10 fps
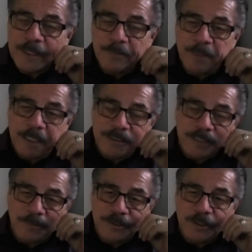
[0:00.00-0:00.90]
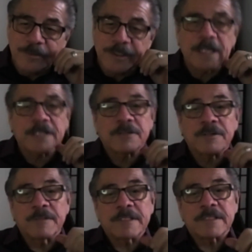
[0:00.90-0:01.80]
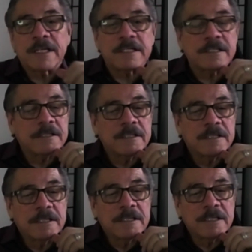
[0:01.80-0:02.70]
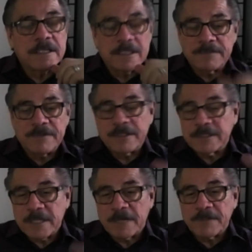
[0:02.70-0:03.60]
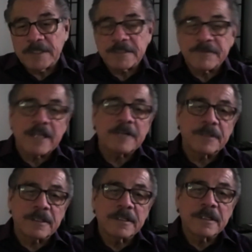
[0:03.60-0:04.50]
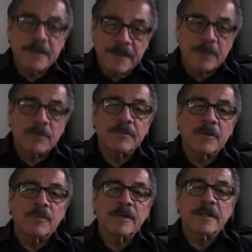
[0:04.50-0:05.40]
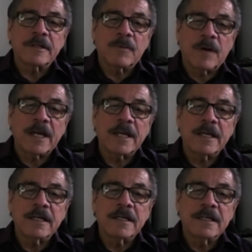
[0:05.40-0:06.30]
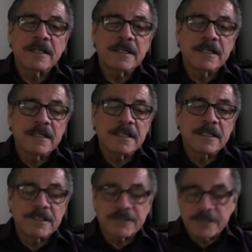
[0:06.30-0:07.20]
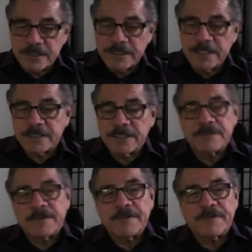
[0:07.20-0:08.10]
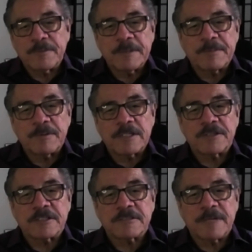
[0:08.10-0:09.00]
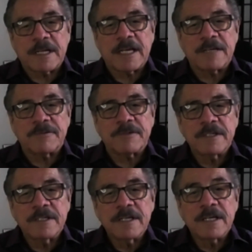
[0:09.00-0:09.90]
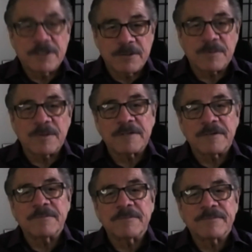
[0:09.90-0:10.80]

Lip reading: but I saw him in Germany like 3 months later, and very softly I said, Vladimir, that one moment, why? He says, Stitch, there's very few people I trust in my life. You were one of them.